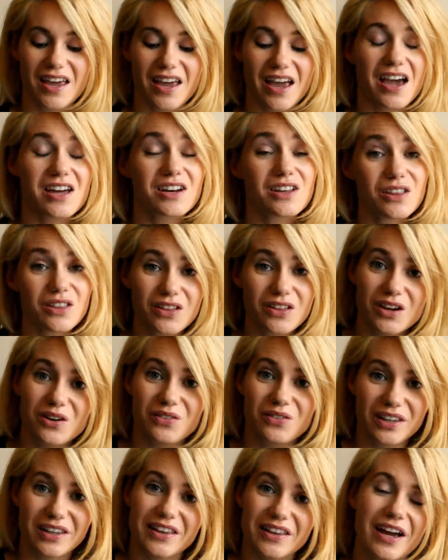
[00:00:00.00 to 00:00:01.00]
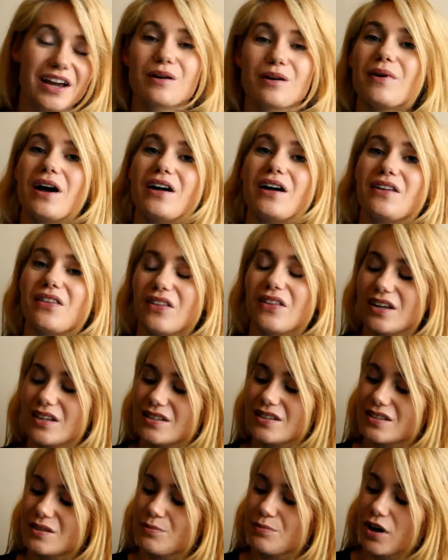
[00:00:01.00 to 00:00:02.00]
Another thing I really like about
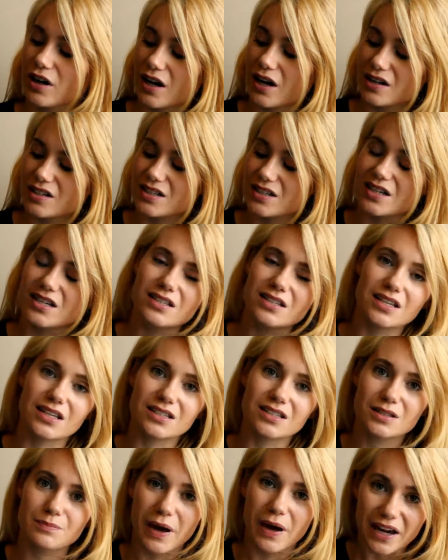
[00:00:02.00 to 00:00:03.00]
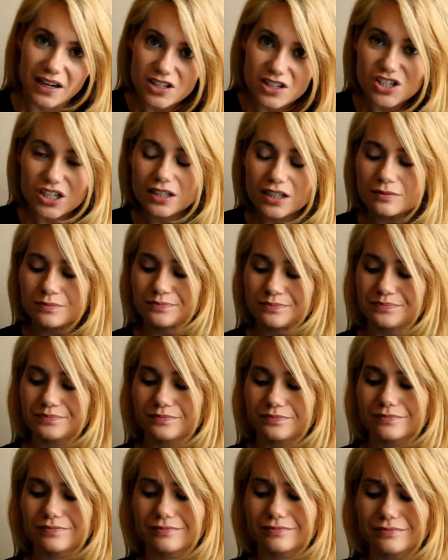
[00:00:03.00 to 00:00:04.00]
this product is its packaging.
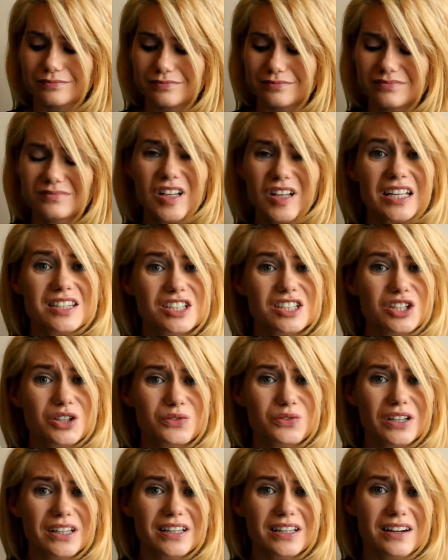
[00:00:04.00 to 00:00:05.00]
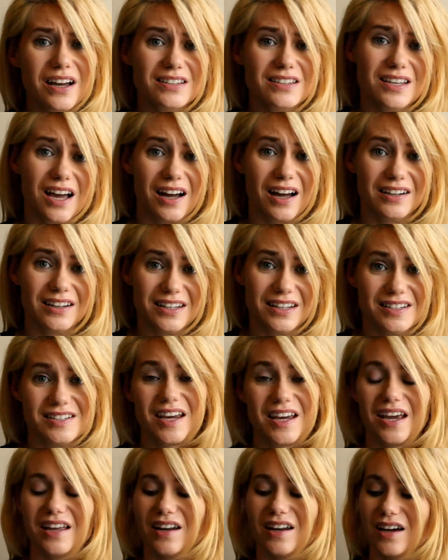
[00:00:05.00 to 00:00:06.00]
It's in a really nice hard
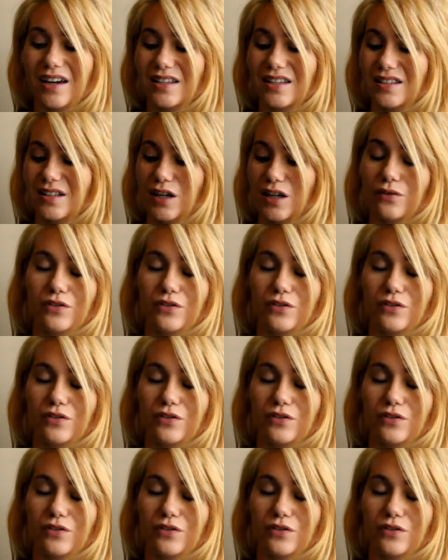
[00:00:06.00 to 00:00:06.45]
container instead